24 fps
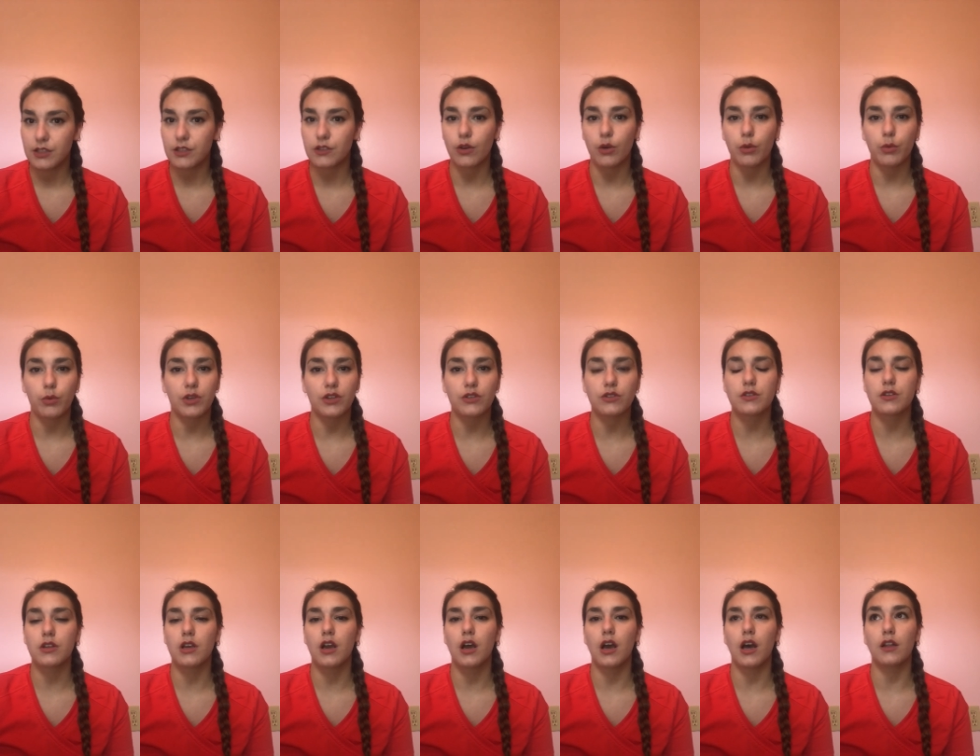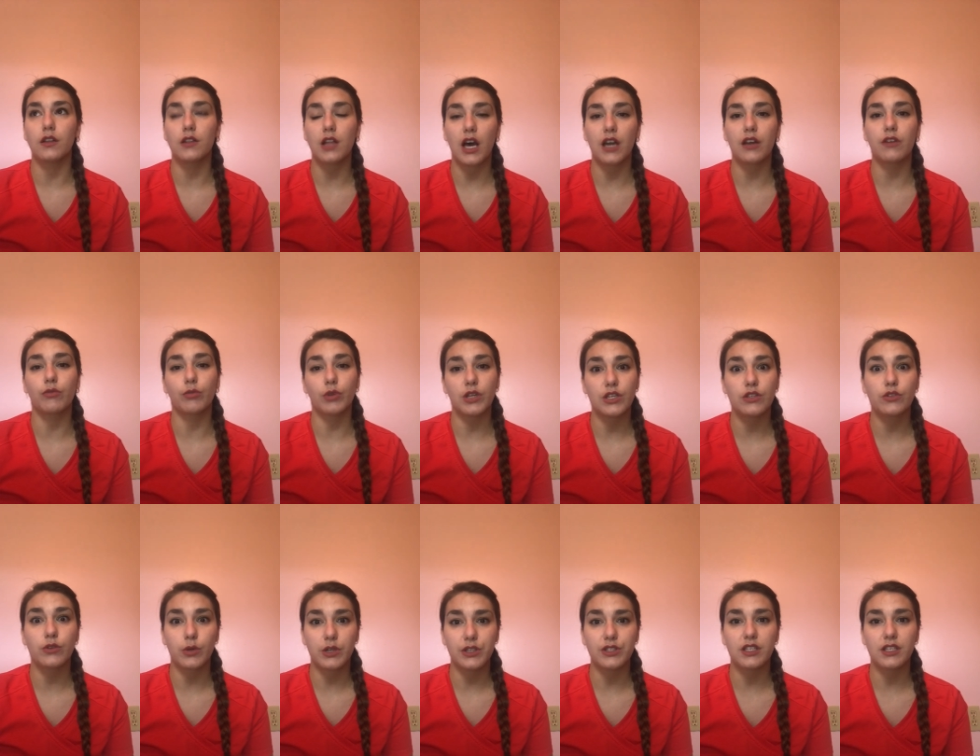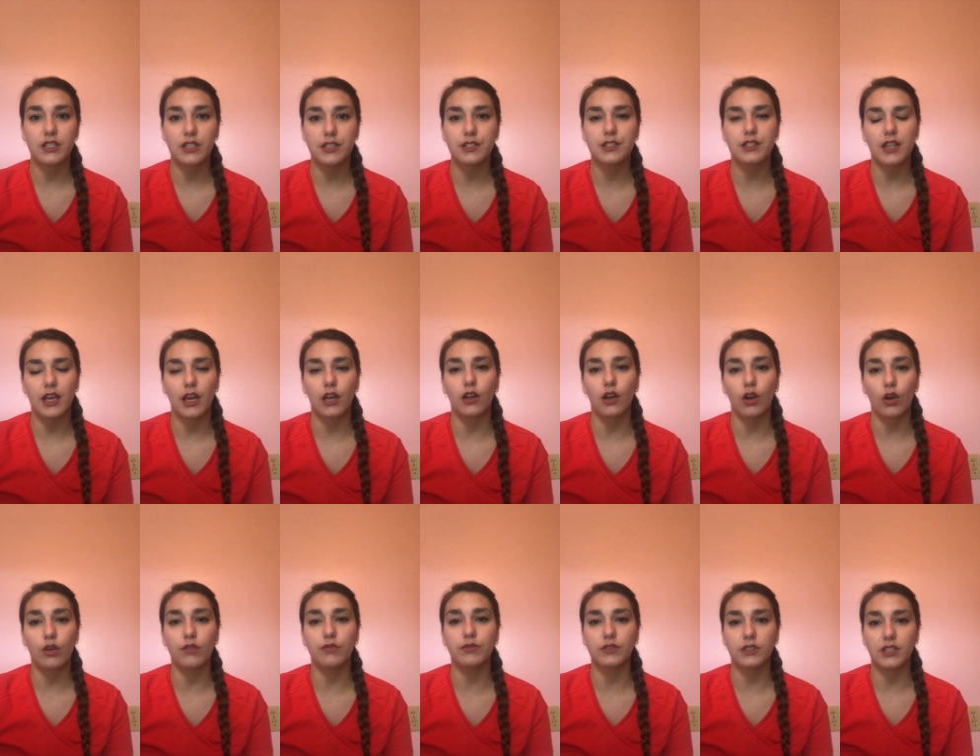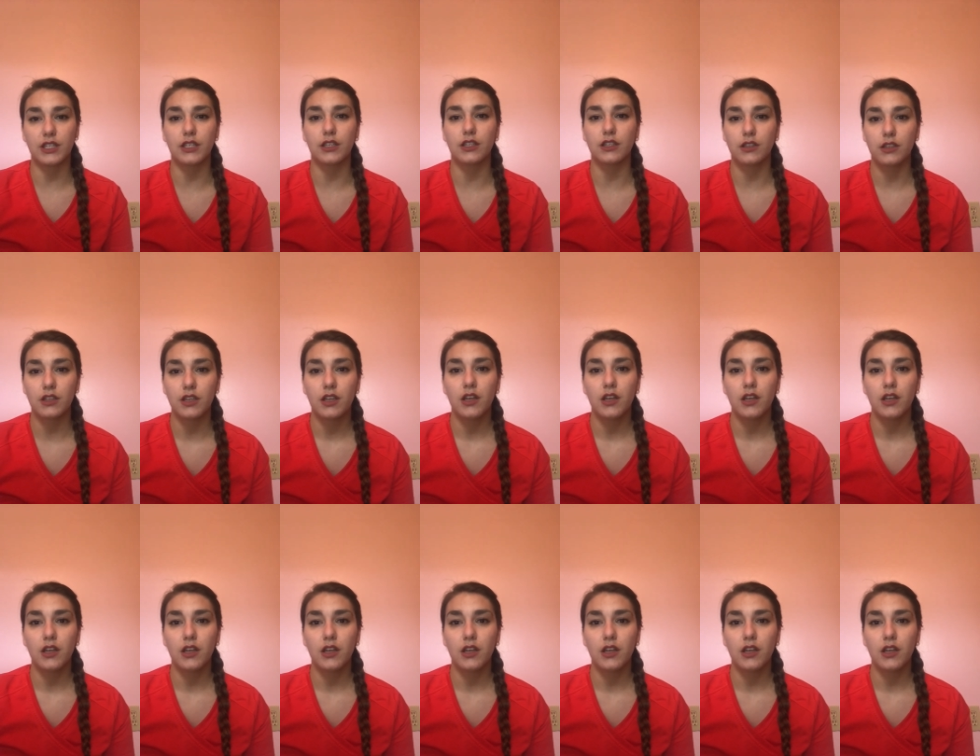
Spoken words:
So there's a lot of resources that hopefully